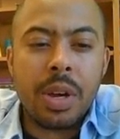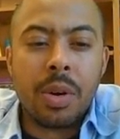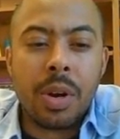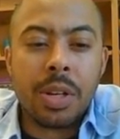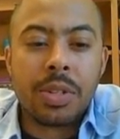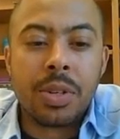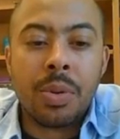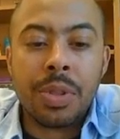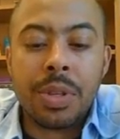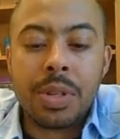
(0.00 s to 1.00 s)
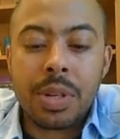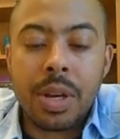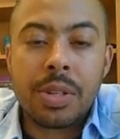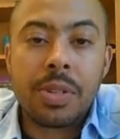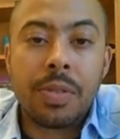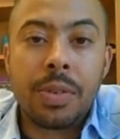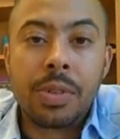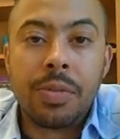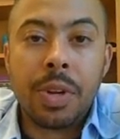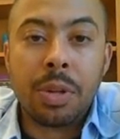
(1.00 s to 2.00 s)
Alright, so in this case, the
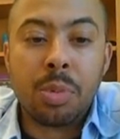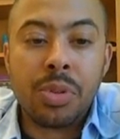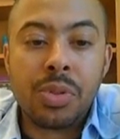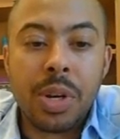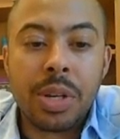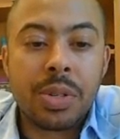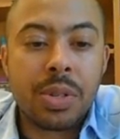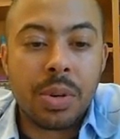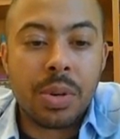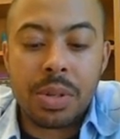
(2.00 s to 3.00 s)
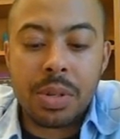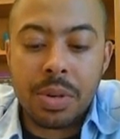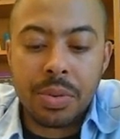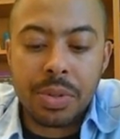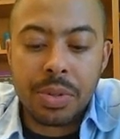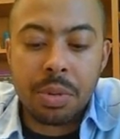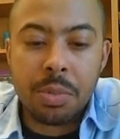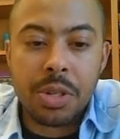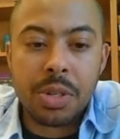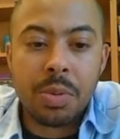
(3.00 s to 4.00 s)
first available address starts here. It's going to
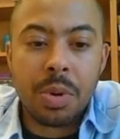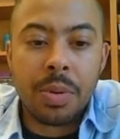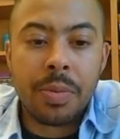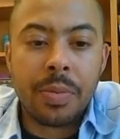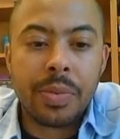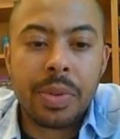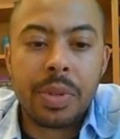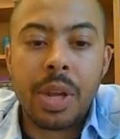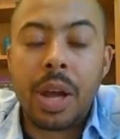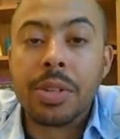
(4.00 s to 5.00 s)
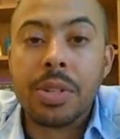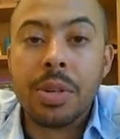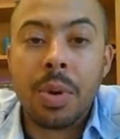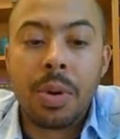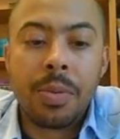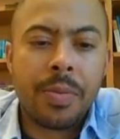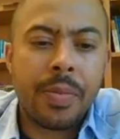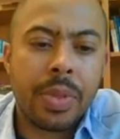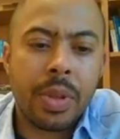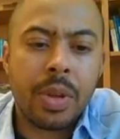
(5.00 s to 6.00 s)
be 0.0
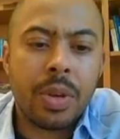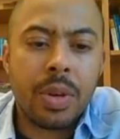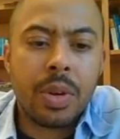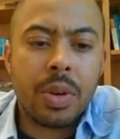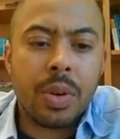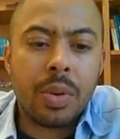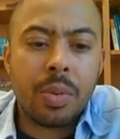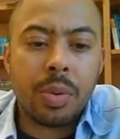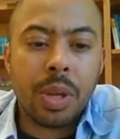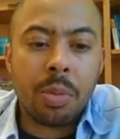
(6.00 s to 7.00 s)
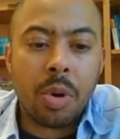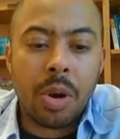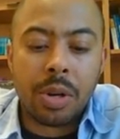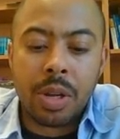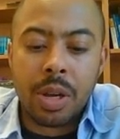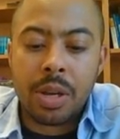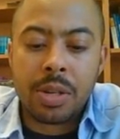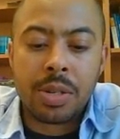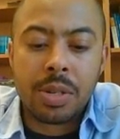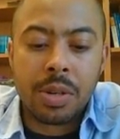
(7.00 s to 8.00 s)
with a
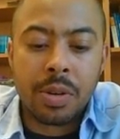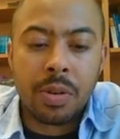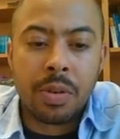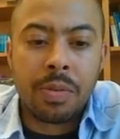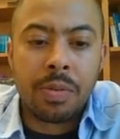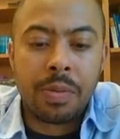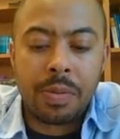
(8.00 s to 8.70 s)
broadcast of